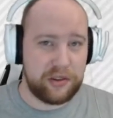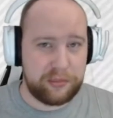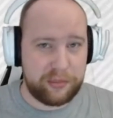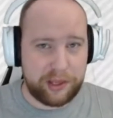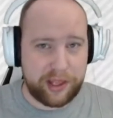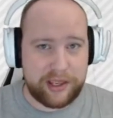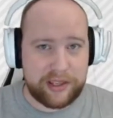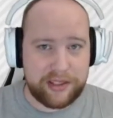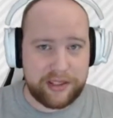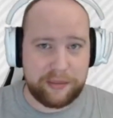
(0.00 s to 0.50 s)

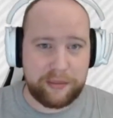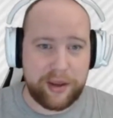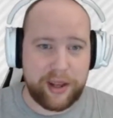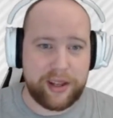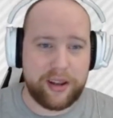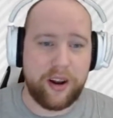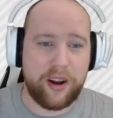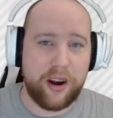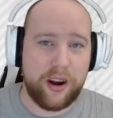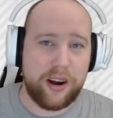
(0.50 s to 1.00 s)
place in my
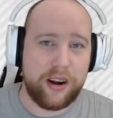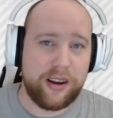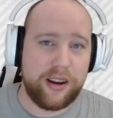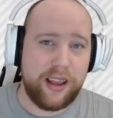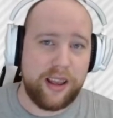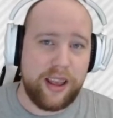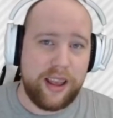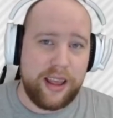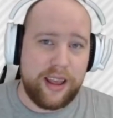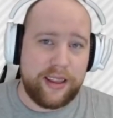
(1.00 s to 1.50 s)
heart
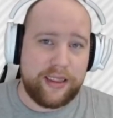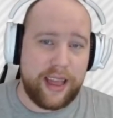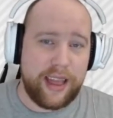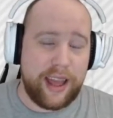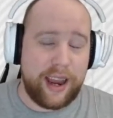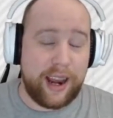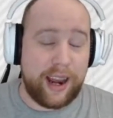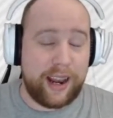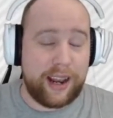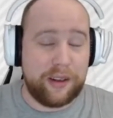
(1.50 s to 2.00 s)

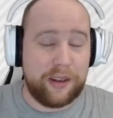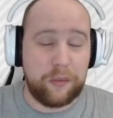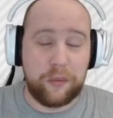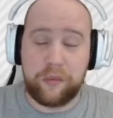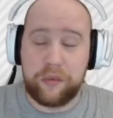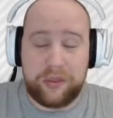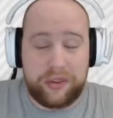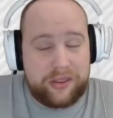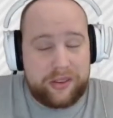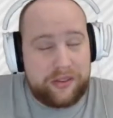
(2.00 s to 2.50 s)
that
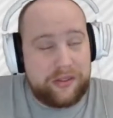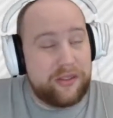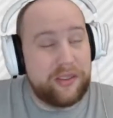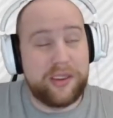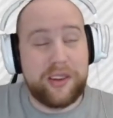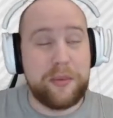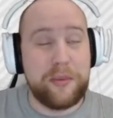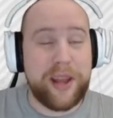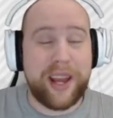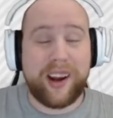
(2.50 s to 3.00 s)

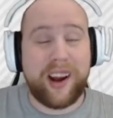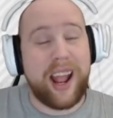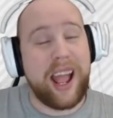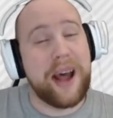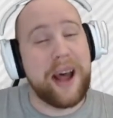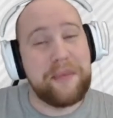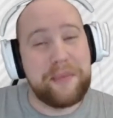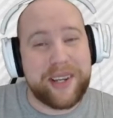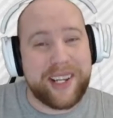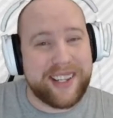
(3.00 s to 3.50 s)
no matter
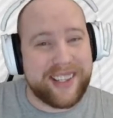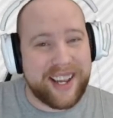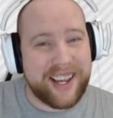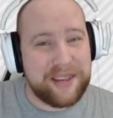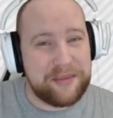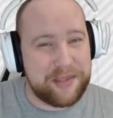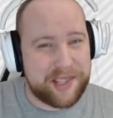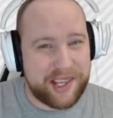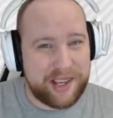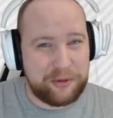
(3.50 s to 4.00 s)
how many
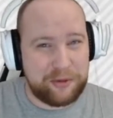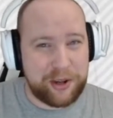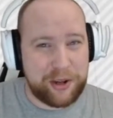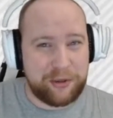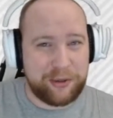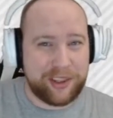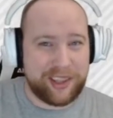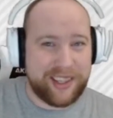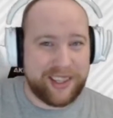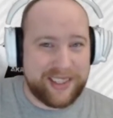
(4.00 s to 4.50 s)
times they
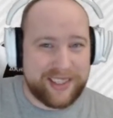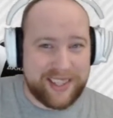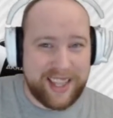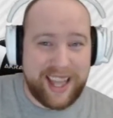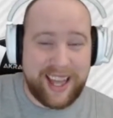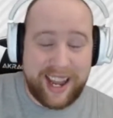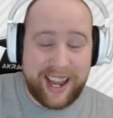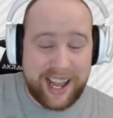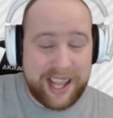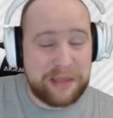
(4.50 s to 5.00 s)
re-release
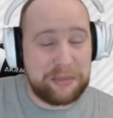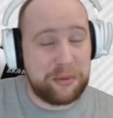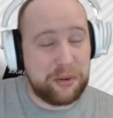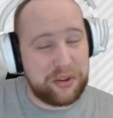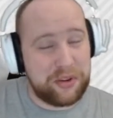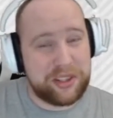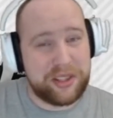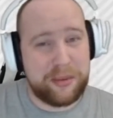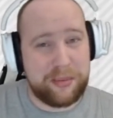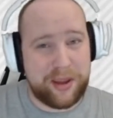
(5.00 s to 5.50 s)
that, I am
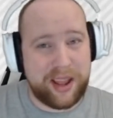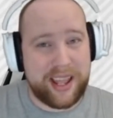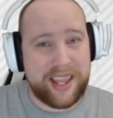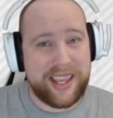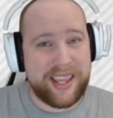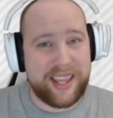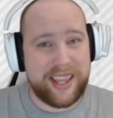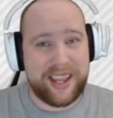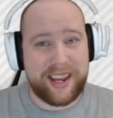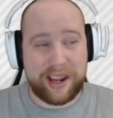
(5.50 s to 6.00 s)
going to buy
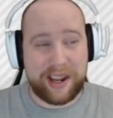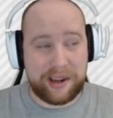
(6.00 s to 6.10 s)
it and I